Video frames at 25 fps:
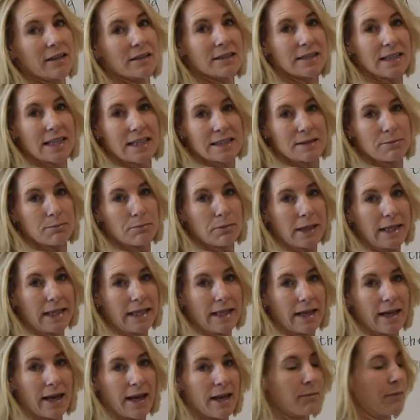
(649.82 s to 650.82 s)
It says
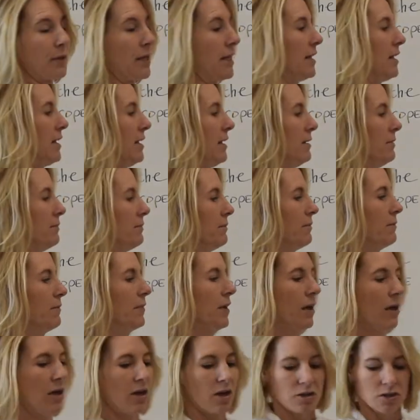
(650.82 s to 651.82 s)
me, M-E.
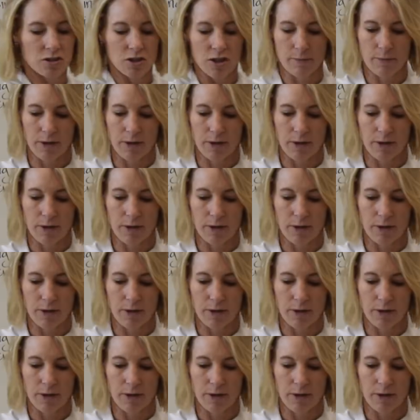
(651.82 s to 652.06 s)
So